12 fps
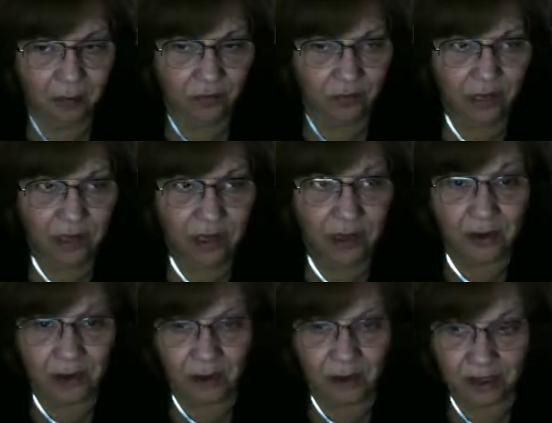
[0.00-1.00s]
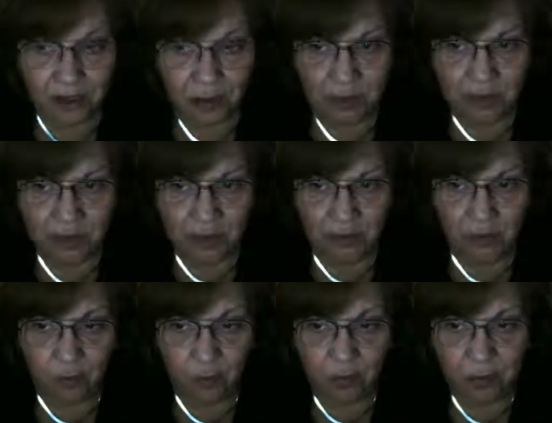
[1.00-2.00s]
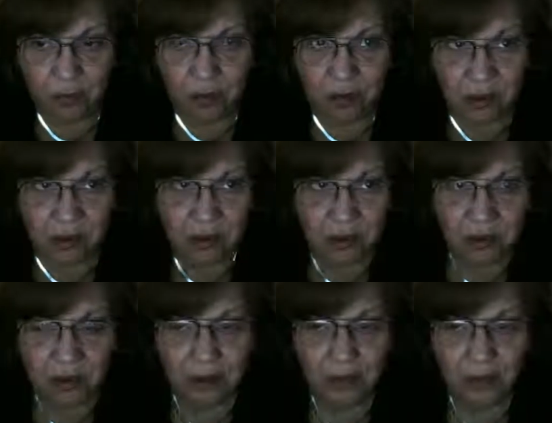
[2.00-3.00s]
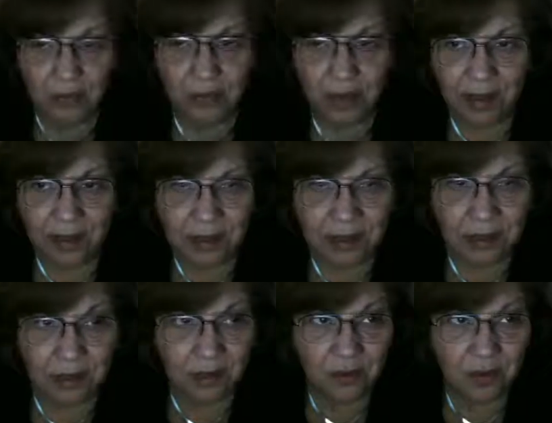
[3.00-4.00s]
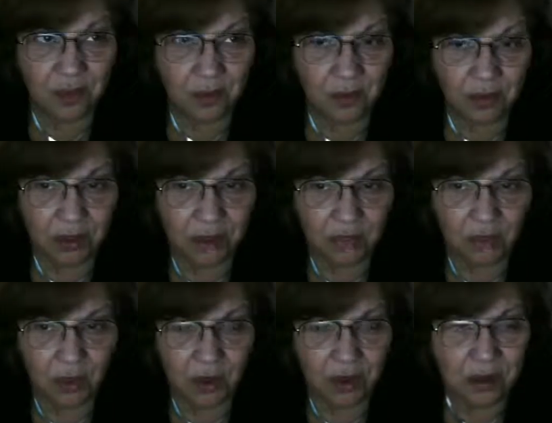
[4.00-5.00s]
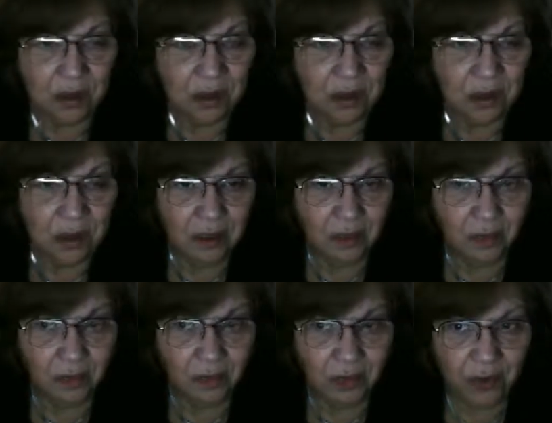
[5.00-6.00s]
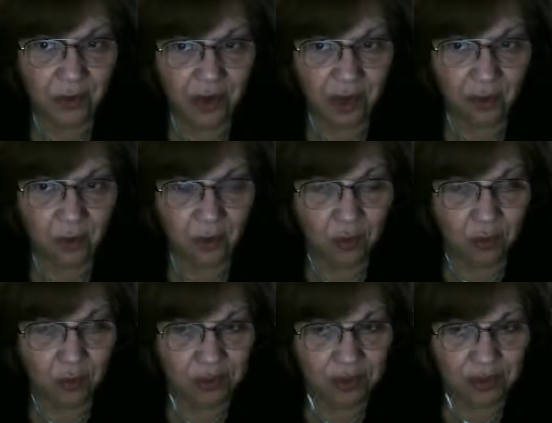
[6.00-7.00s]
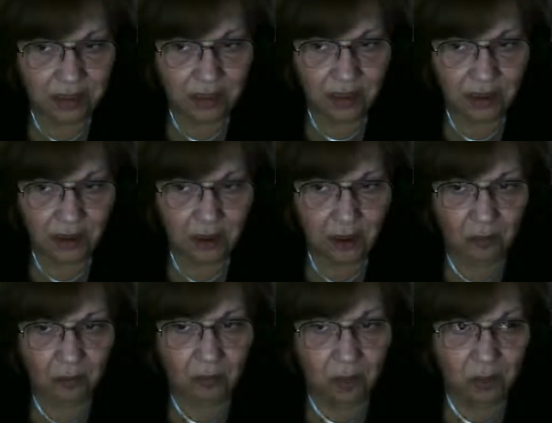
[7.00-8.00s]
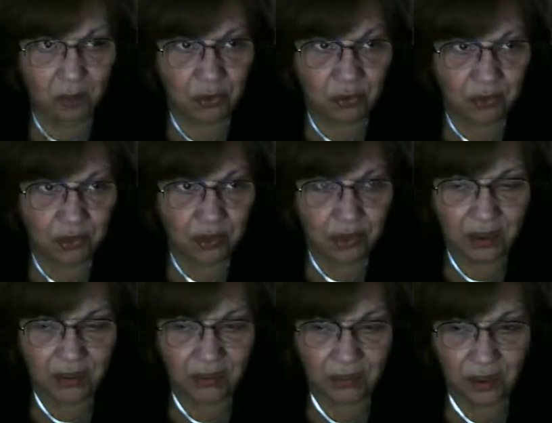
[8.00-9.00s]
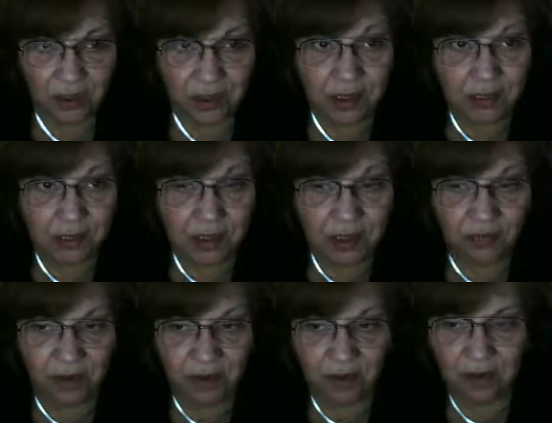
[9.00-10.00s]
hero type, saved people. That's kind of what I'm looking for. The name or the city Boulder is very specific.